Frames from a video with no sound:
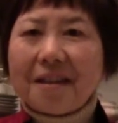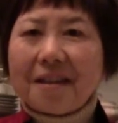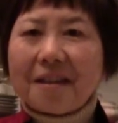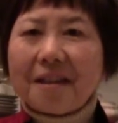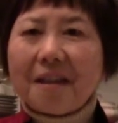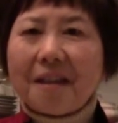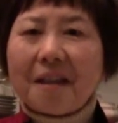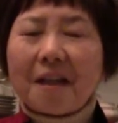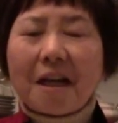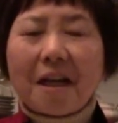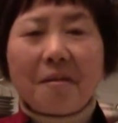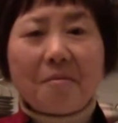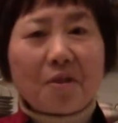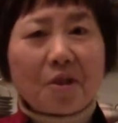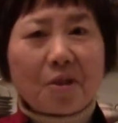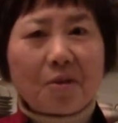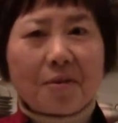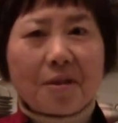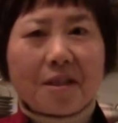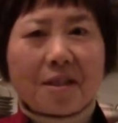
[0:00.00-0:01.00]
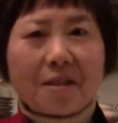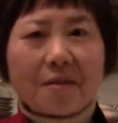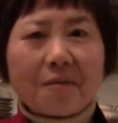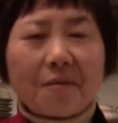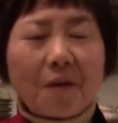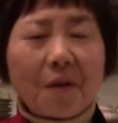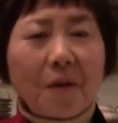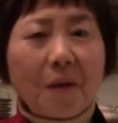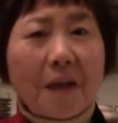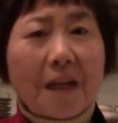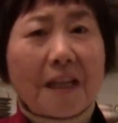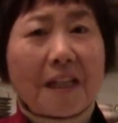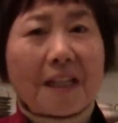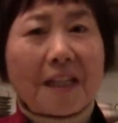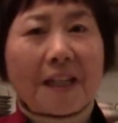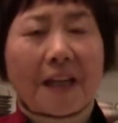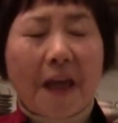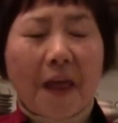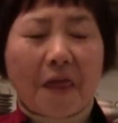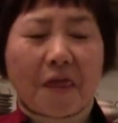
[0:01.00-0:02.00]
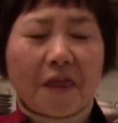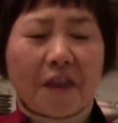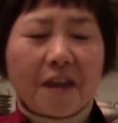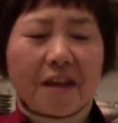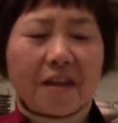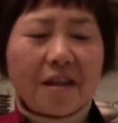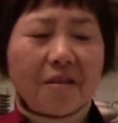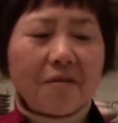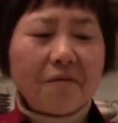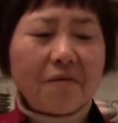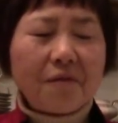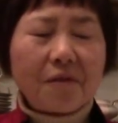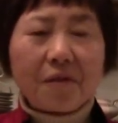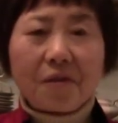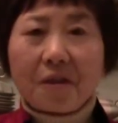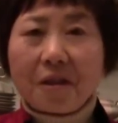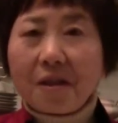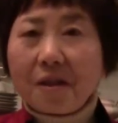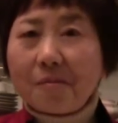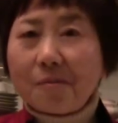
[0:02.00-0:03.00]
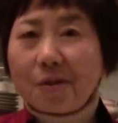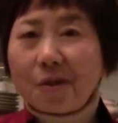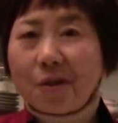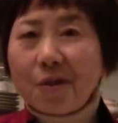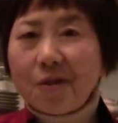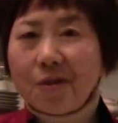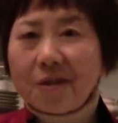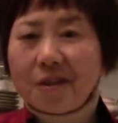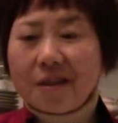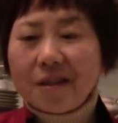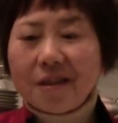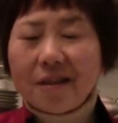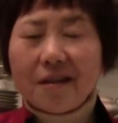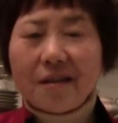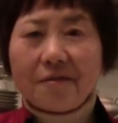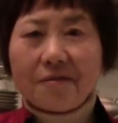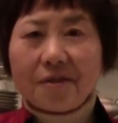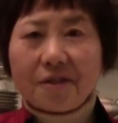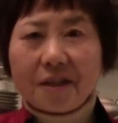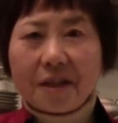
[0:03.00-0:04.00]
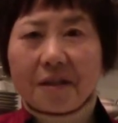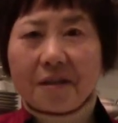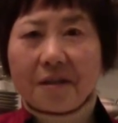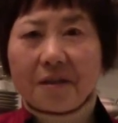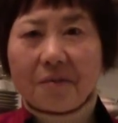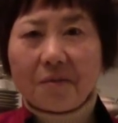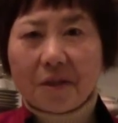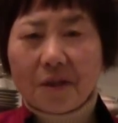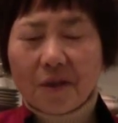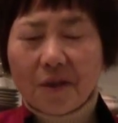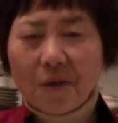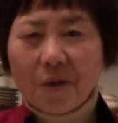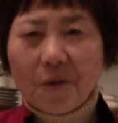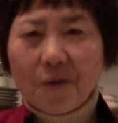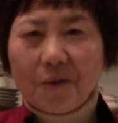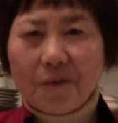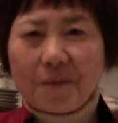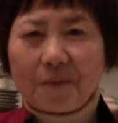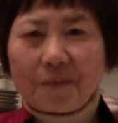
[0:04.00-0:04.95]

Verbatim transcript: Again, I'm Theresa Froehlich, and thank you for the opportunity of sharing with you.